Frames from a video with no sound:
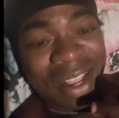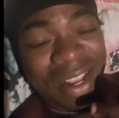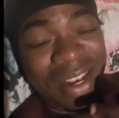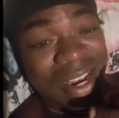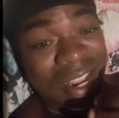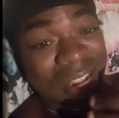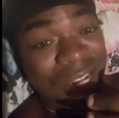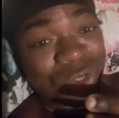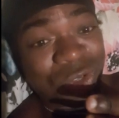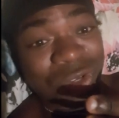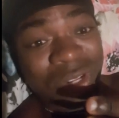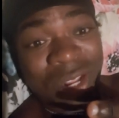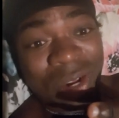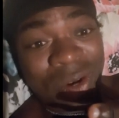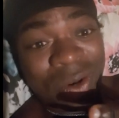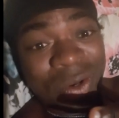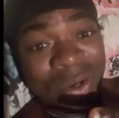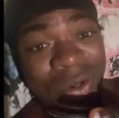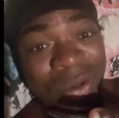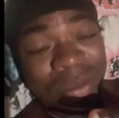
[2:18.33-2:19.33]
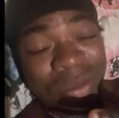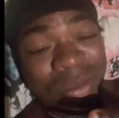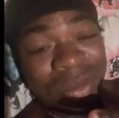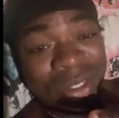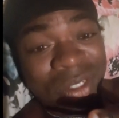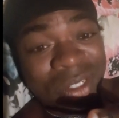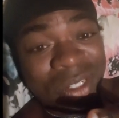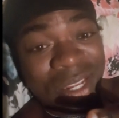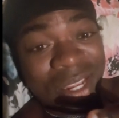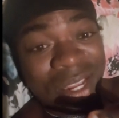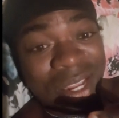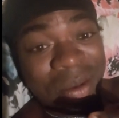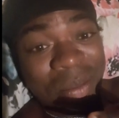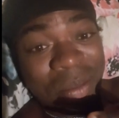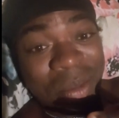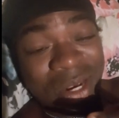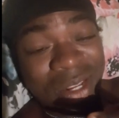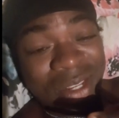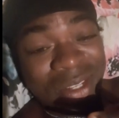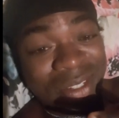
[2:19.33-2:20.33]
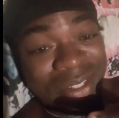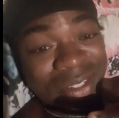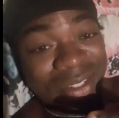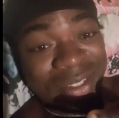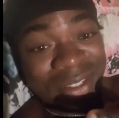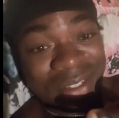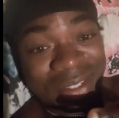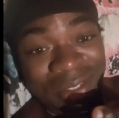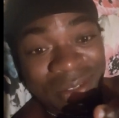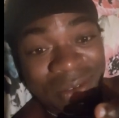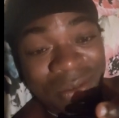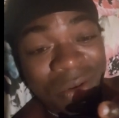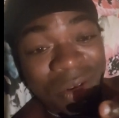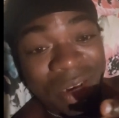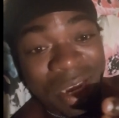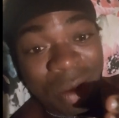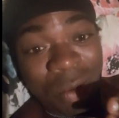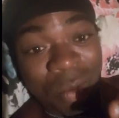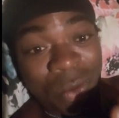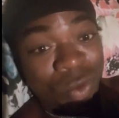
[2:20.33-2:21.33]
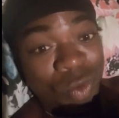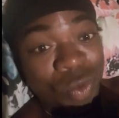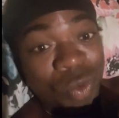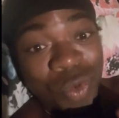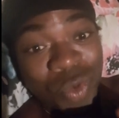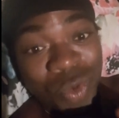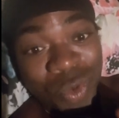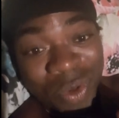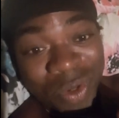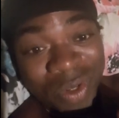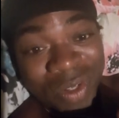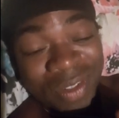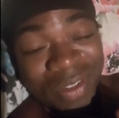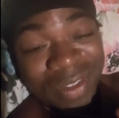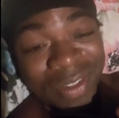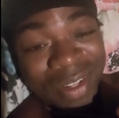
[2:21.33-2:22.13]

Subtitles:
natural herbs and medicines that grow,